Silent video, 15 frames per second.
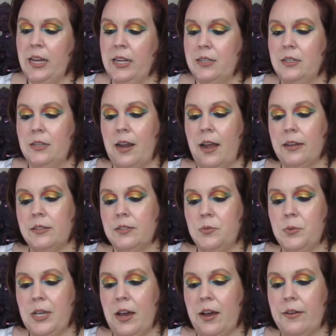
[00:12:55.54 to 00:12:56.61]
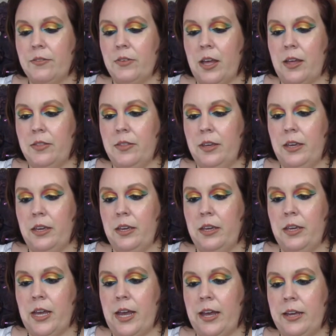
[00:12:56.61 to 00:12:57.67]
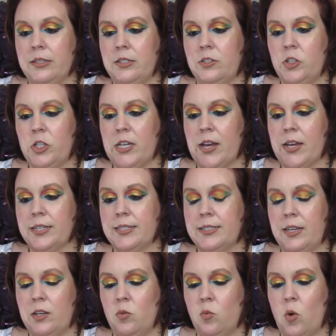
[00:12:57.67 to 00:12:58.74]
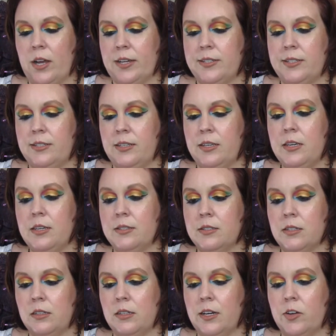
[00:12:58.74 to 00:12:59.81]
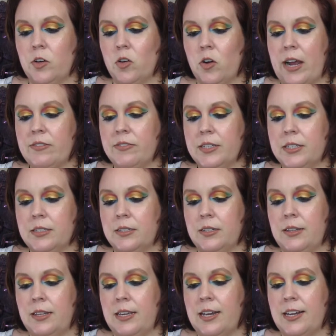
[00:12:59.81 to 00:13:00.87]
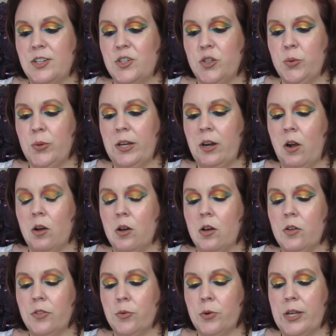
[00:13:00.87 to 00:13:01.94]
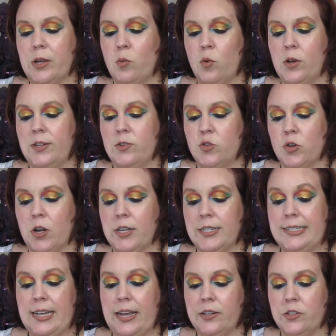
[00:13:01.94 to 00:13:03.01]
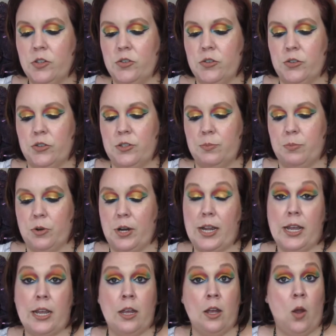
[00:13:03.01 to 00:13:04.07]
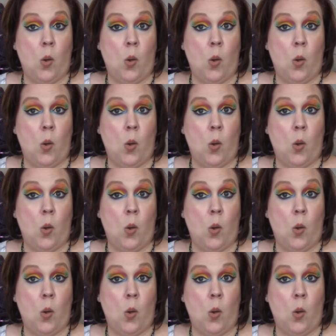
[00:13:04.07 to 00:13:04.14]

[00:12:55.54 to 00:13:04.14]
Next, we have the SGX NYC Salon Graphics, the Do It All 3-in-1 Dry Texture Spray.